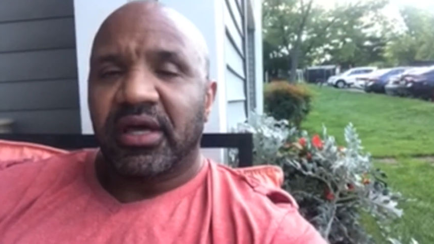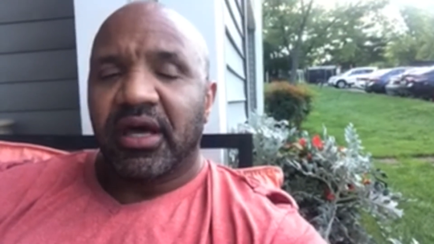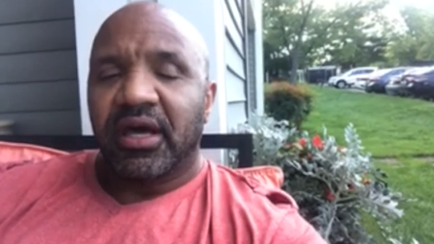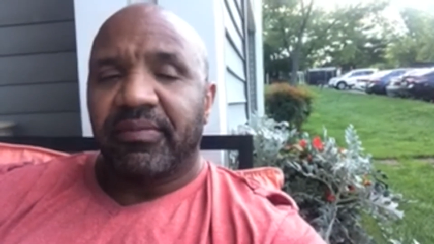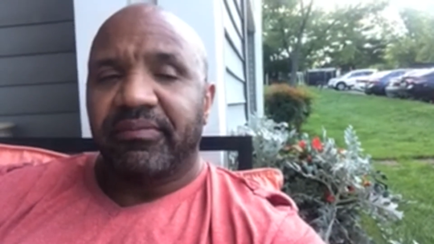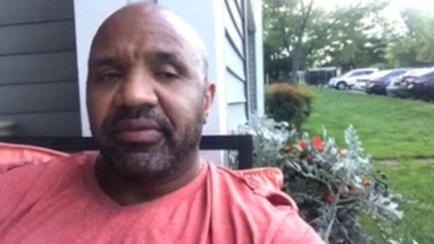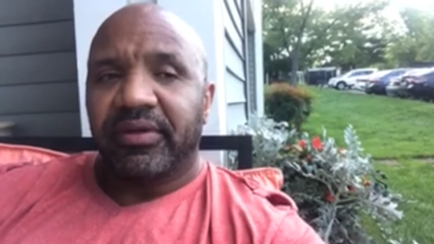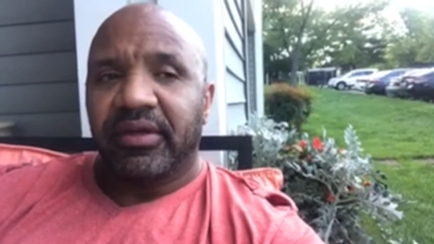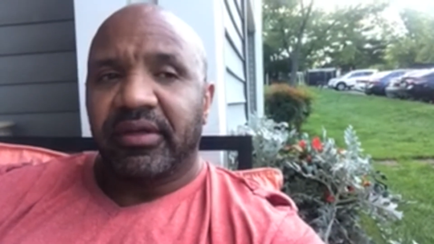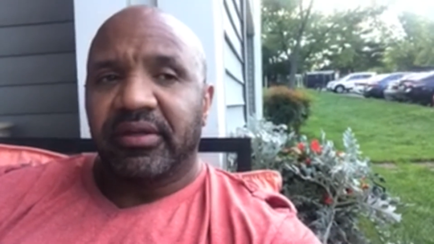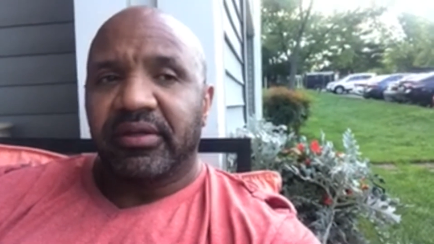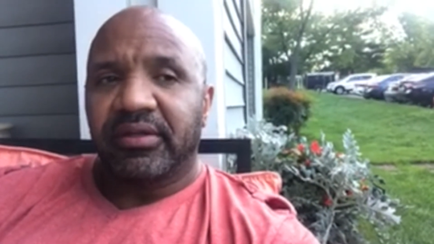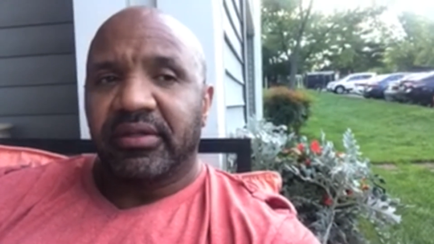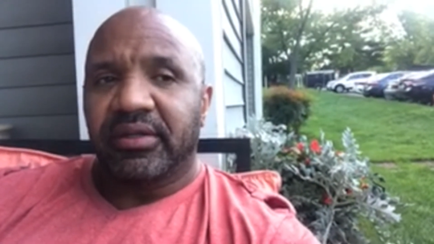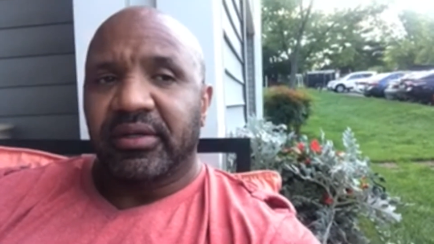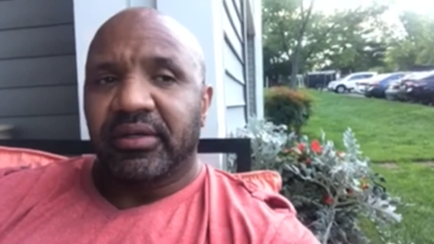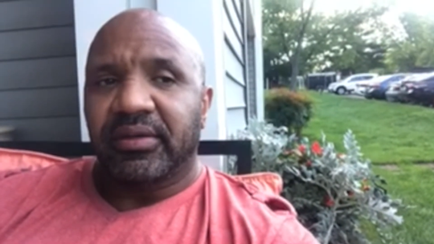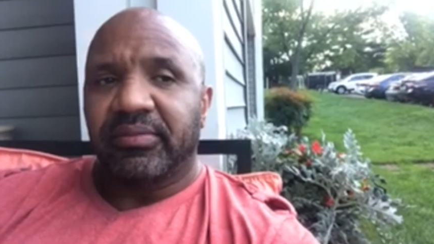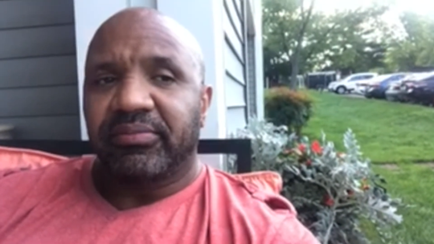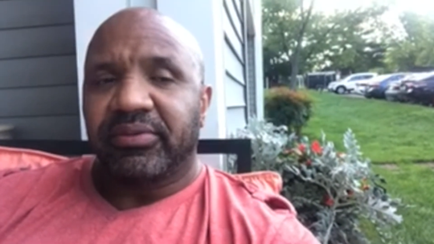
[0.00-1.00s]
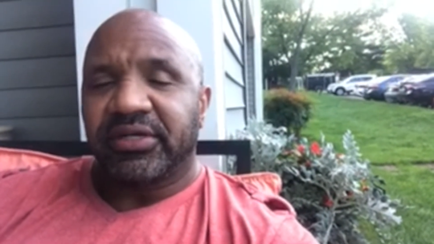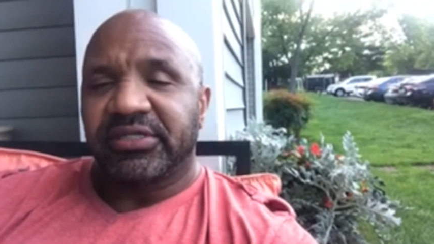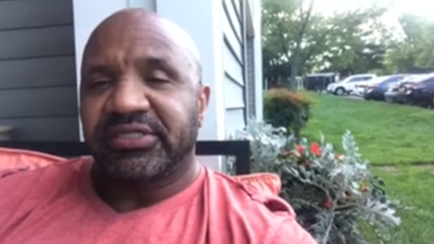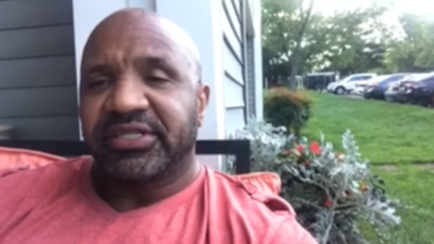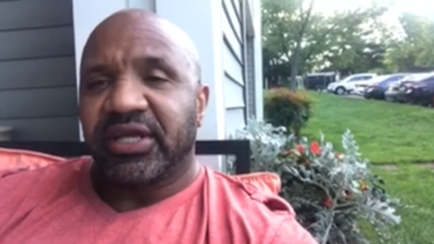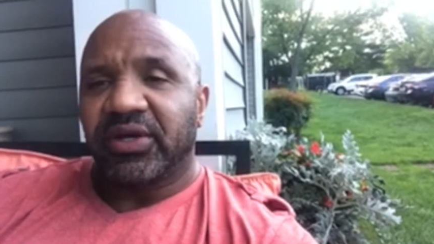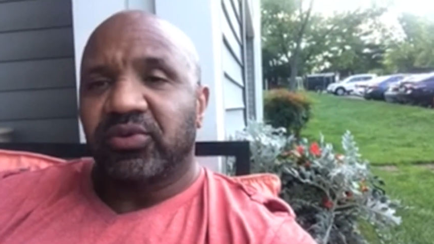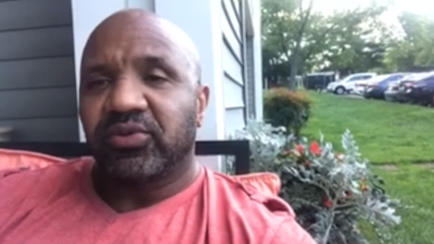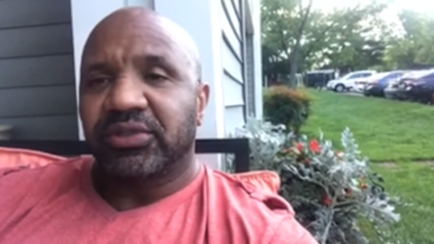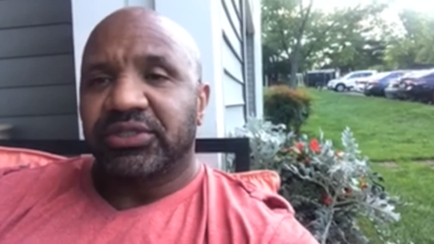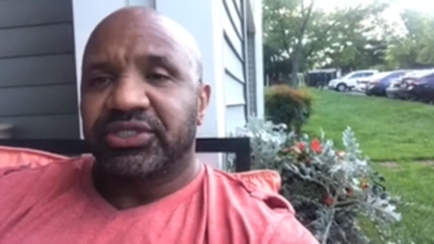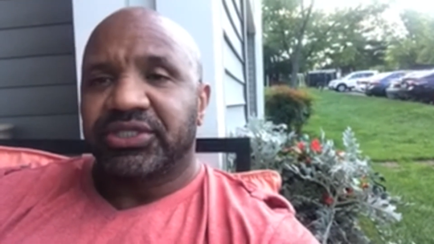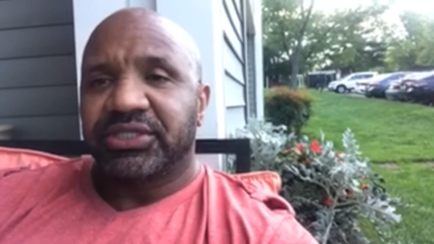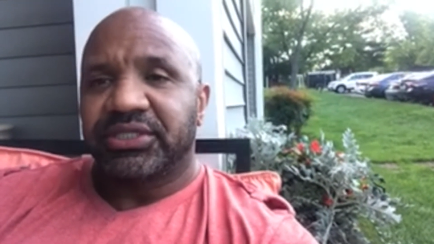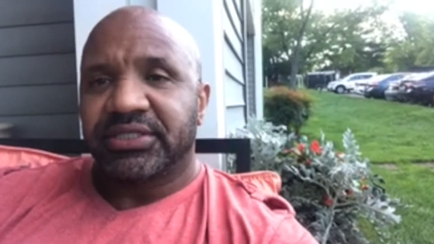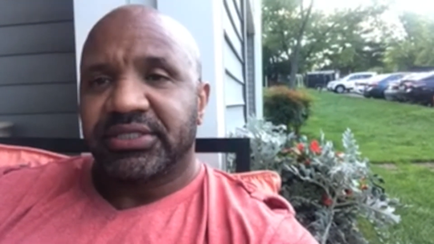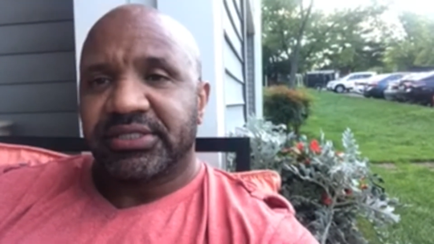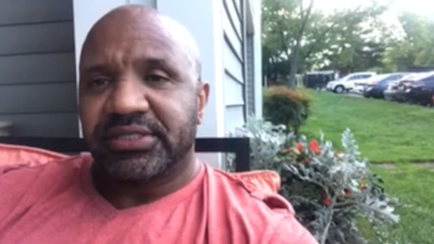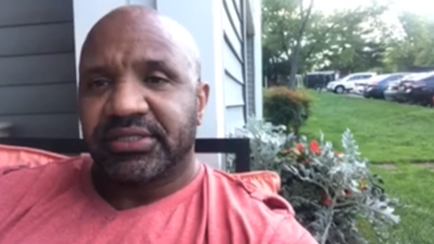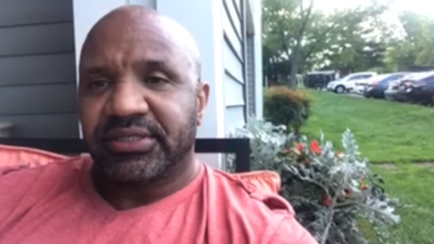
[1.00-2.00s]
the birthday
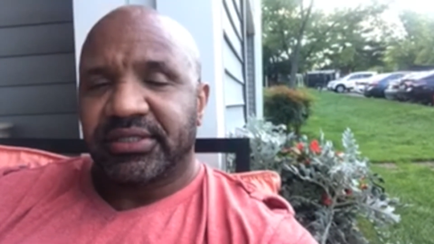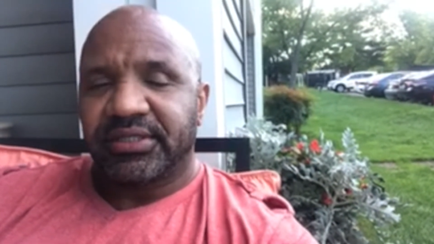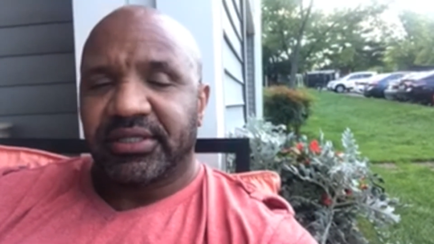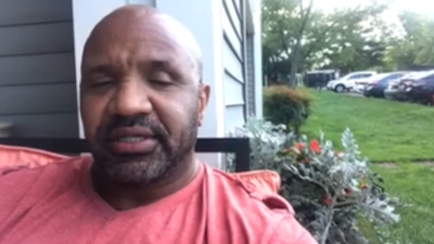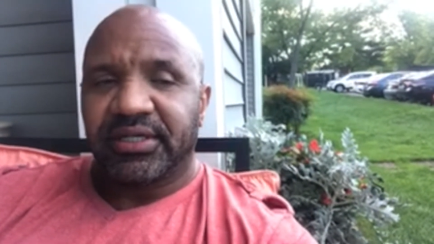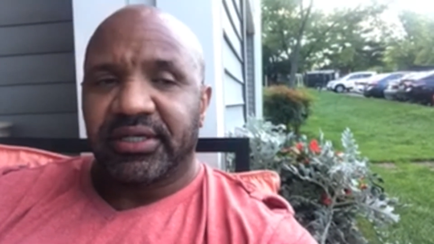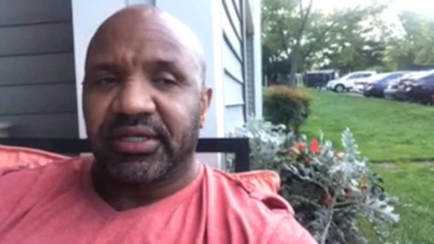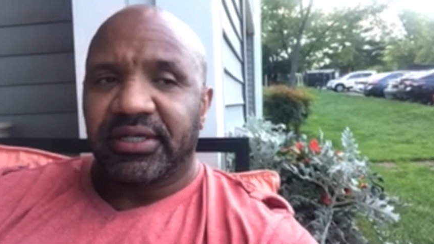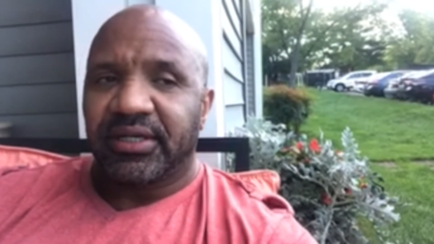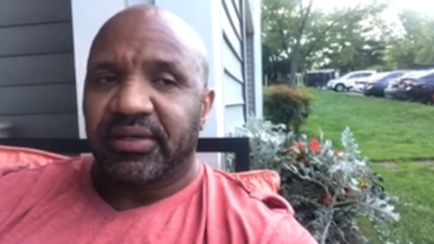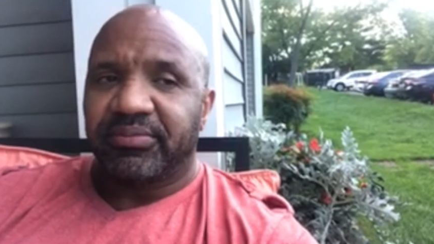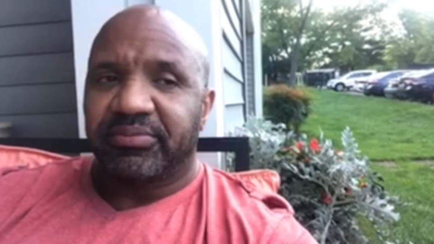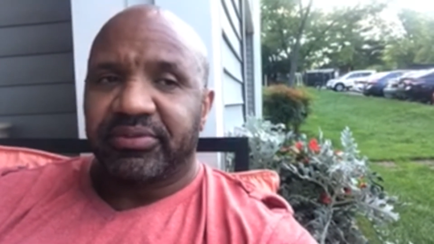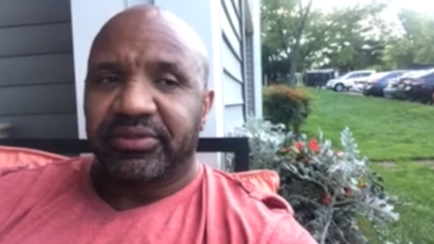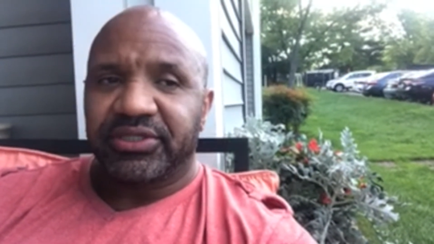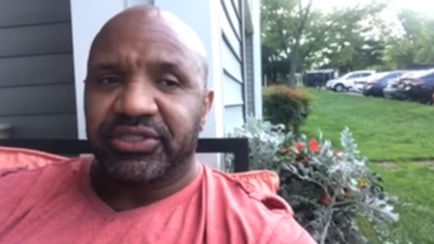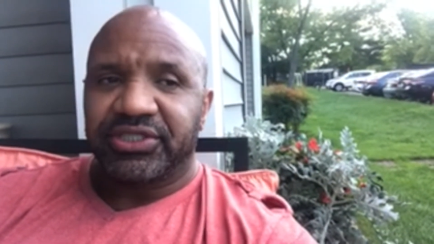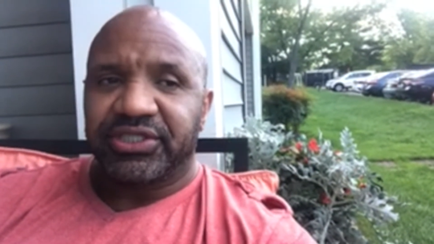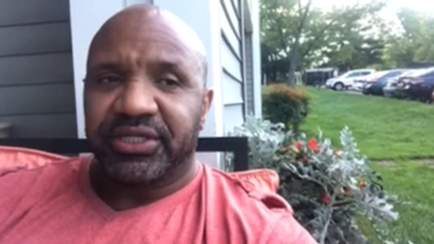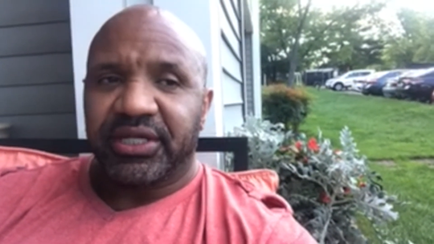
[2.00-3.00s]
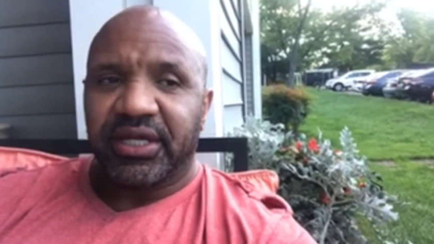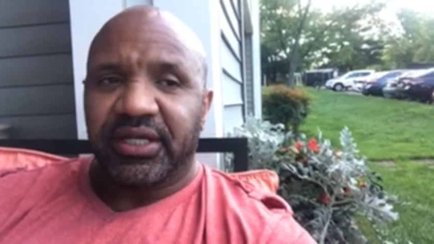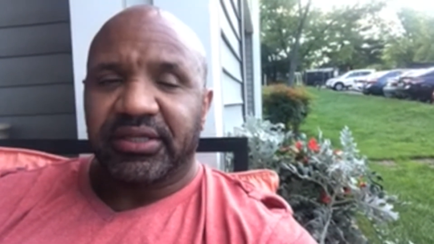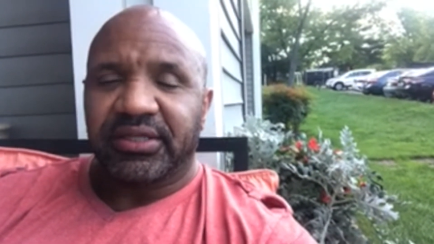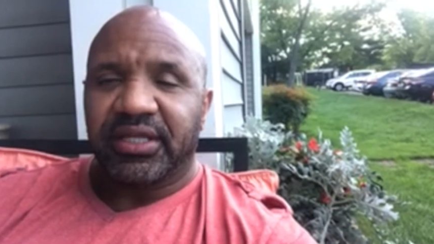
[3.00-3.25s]
wishes. Appreciate